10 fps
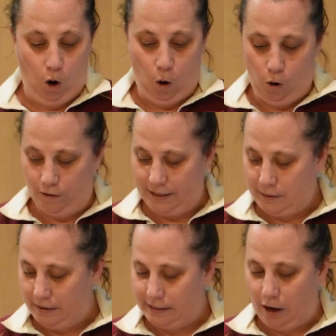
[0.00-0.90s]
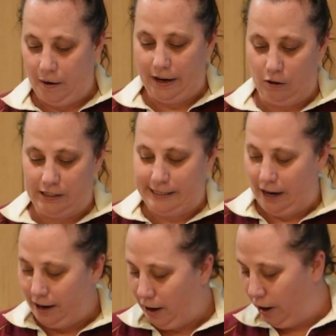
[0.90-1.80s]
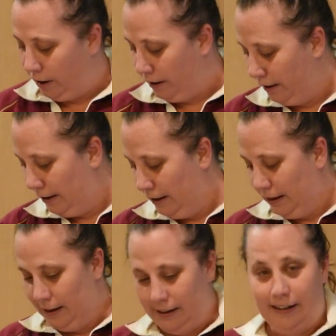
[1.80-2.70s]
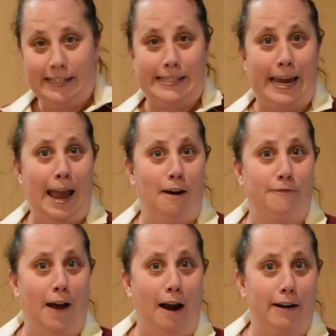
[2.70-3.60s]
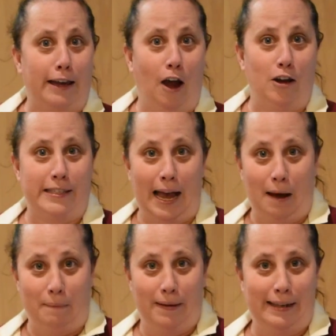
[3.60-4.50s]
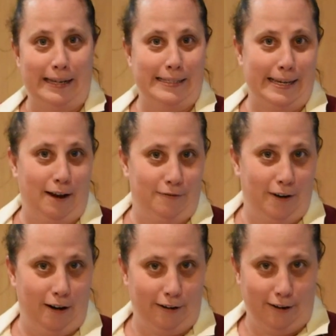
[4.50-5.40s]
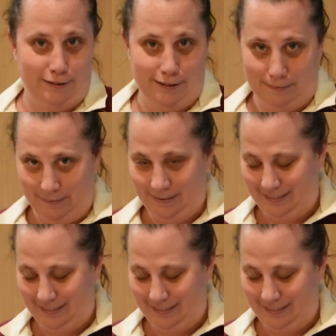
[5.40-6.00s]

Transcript: Oh, this one's going on so good. Let's see how far it goes up. Let's see how far it goes up.